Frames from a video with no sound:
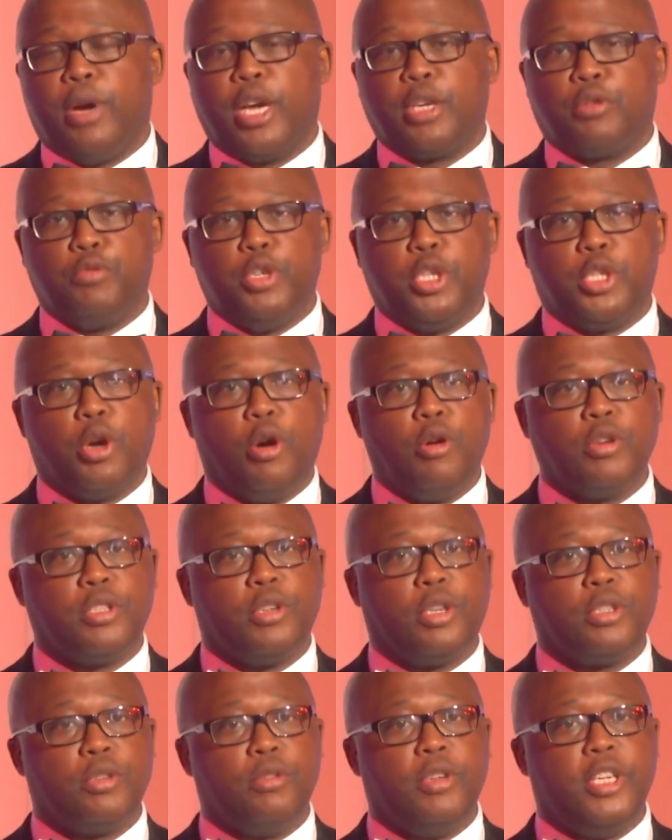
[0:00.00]
but we chose
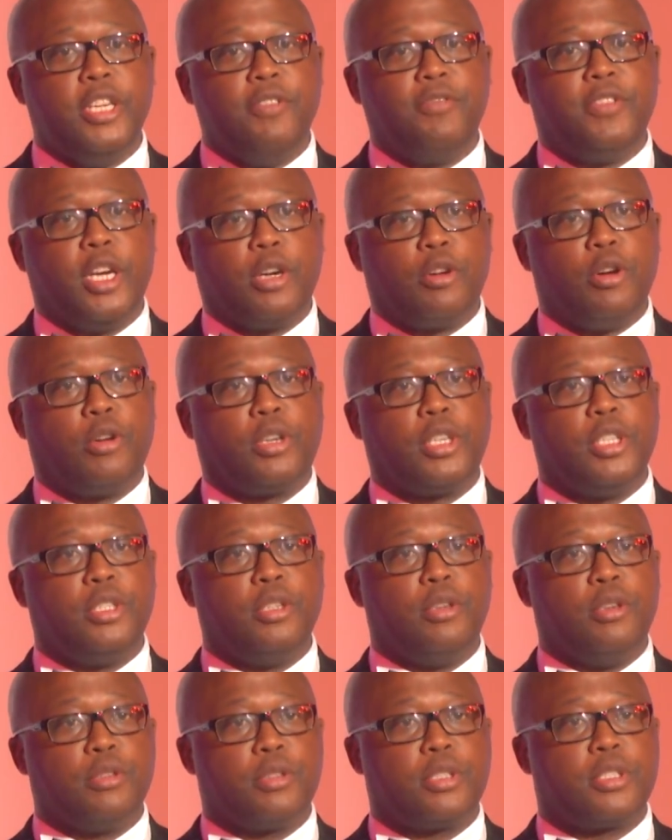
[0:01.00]
not to leave the
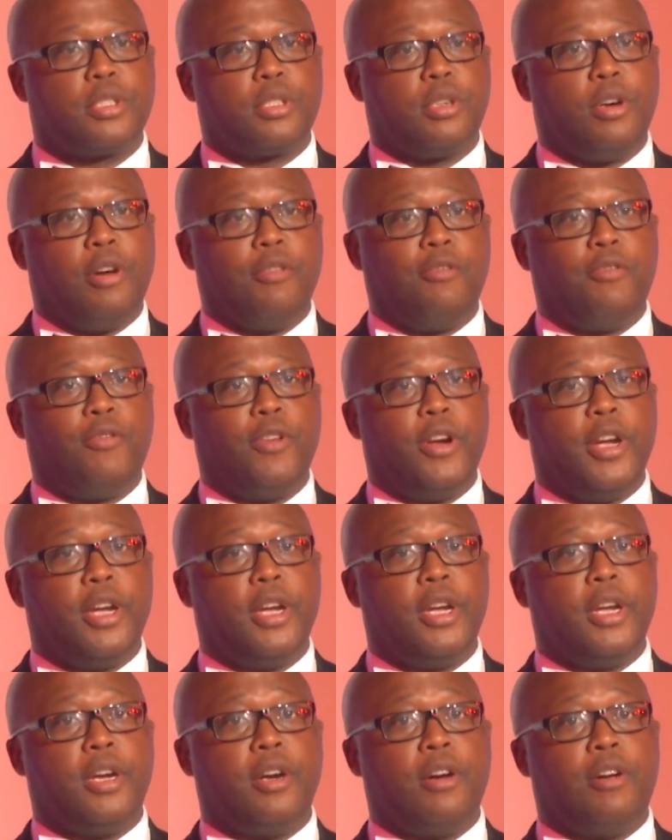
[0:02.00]
corridors
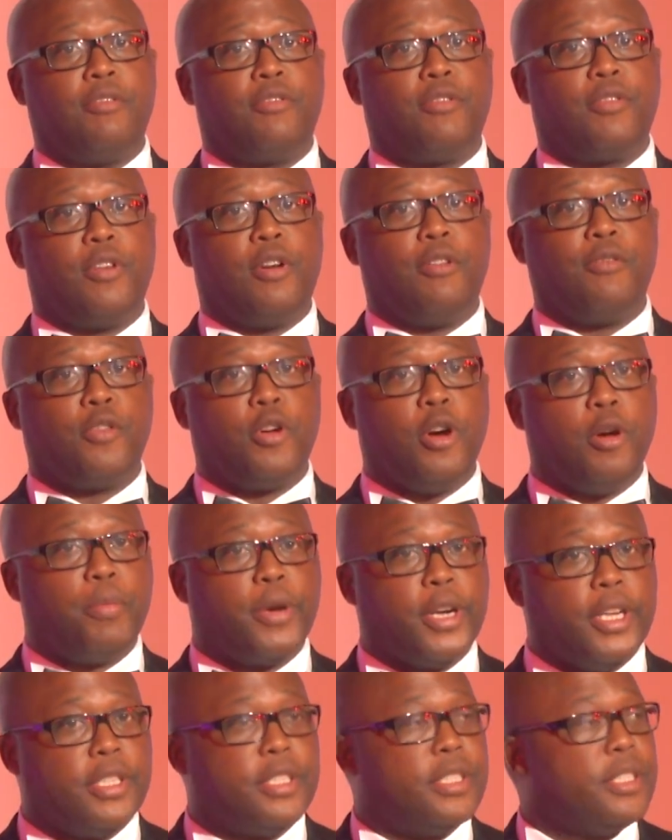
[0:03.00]
of
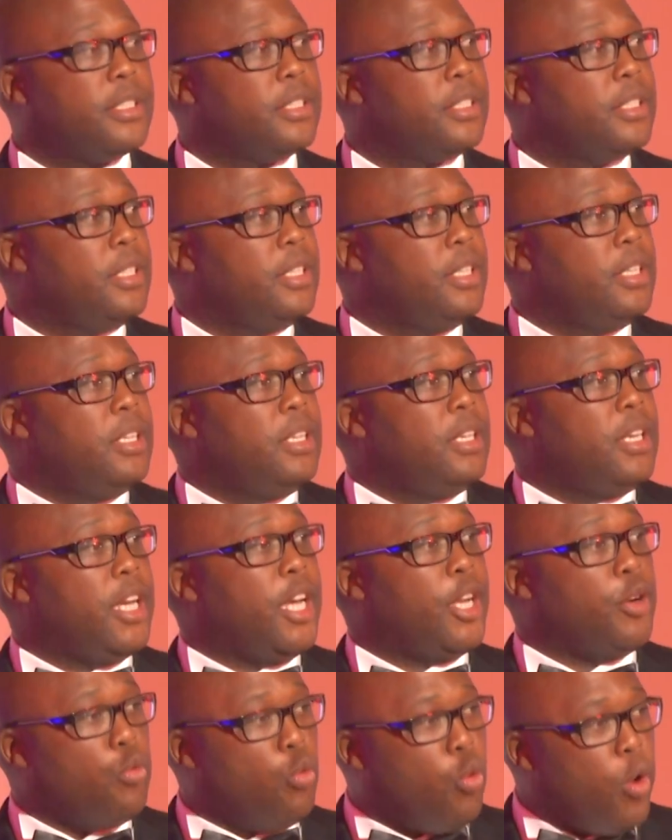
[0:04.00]
corporate
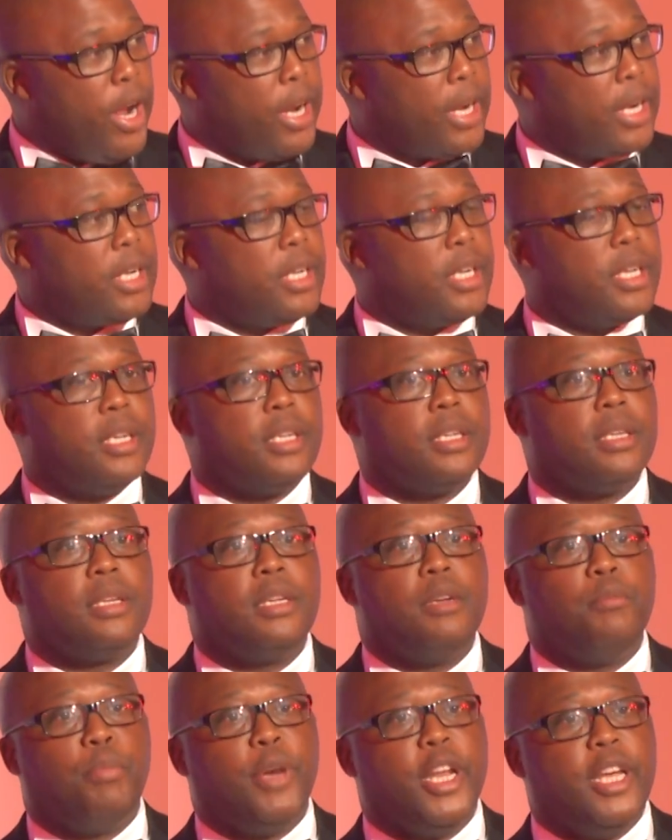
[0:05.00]
and
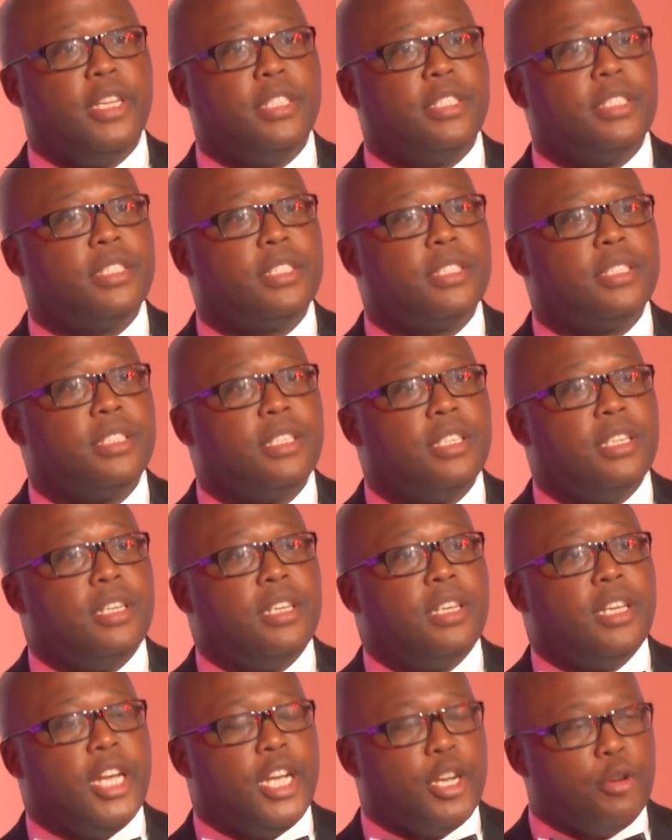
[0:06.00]
workplace,
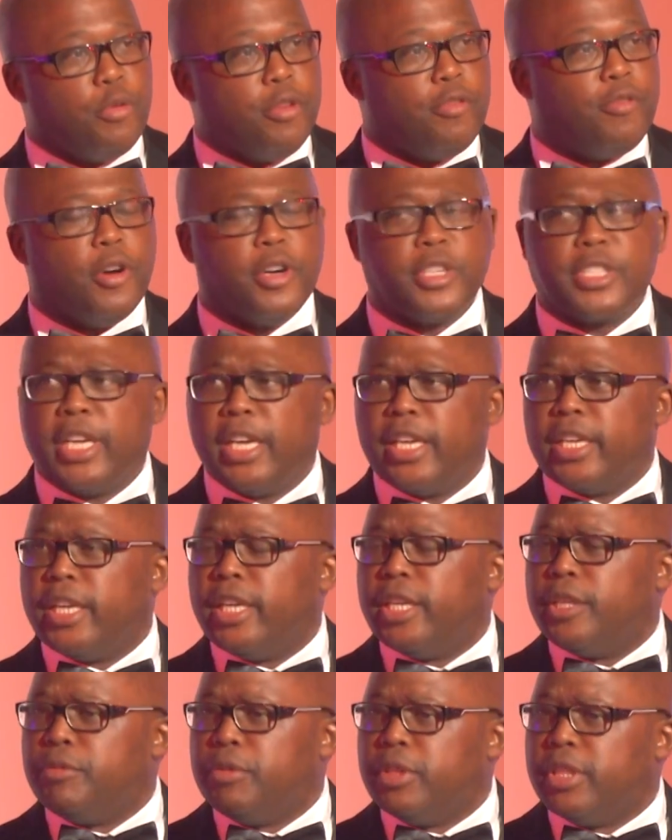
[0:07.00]
and we forged
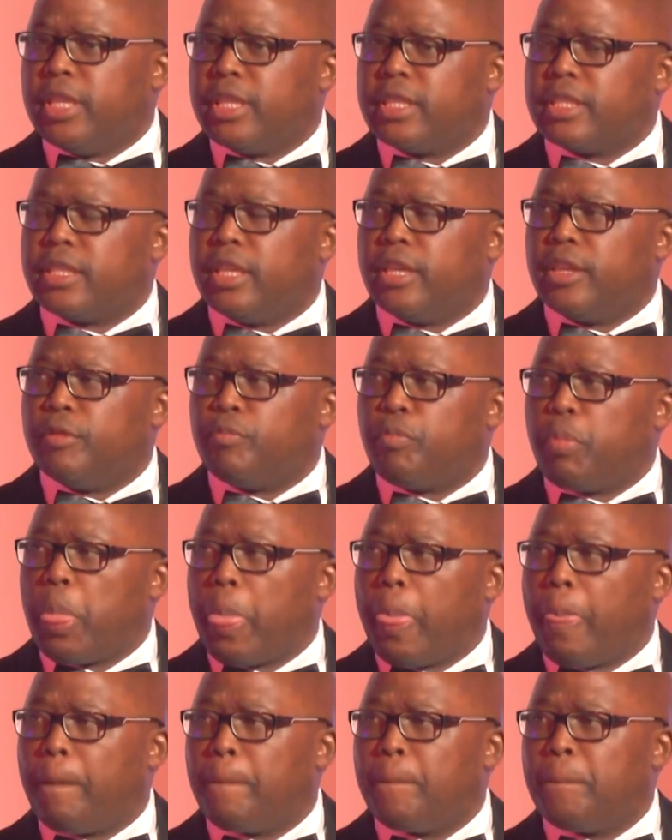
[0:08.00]
ahead with that struggle.
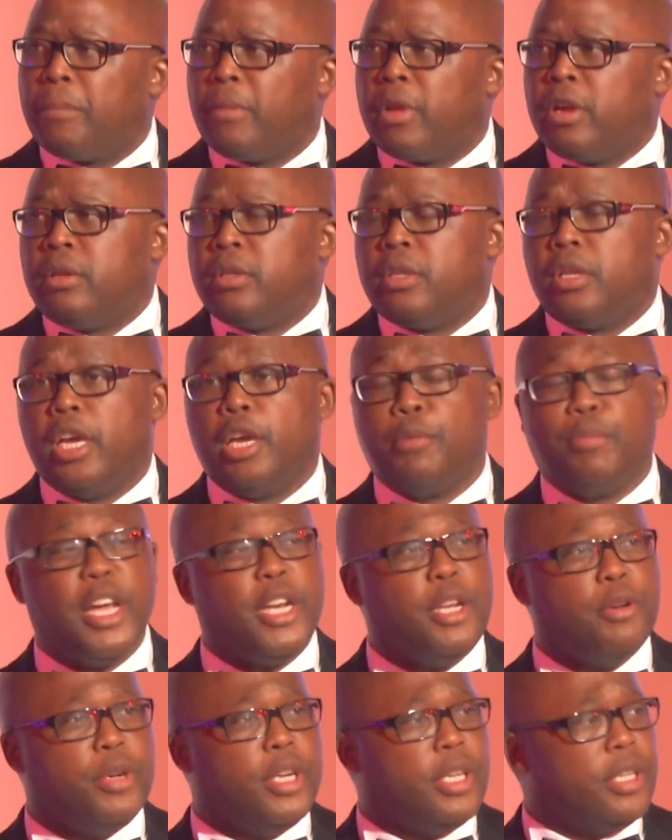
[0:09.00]
And by
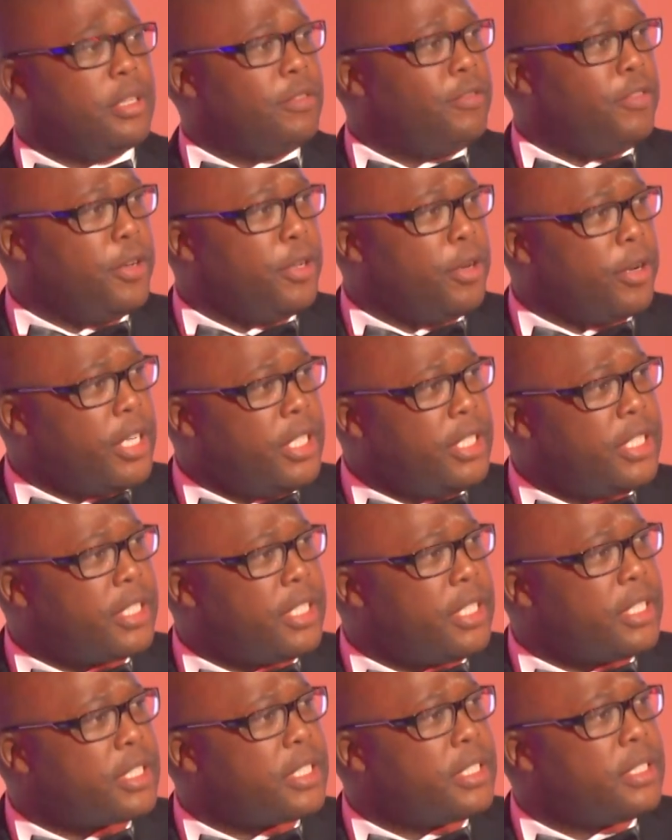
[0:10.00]
the way, for your
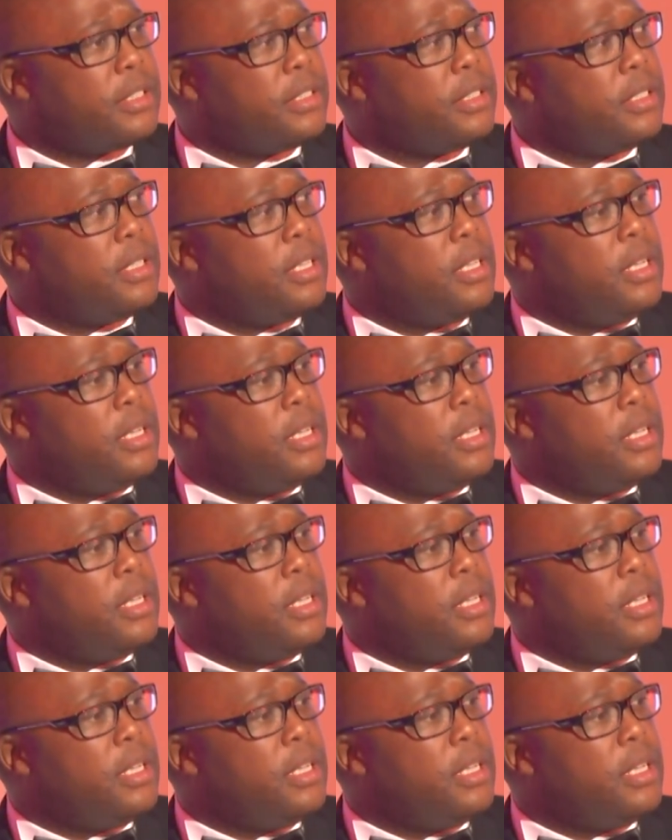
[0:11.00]
interest,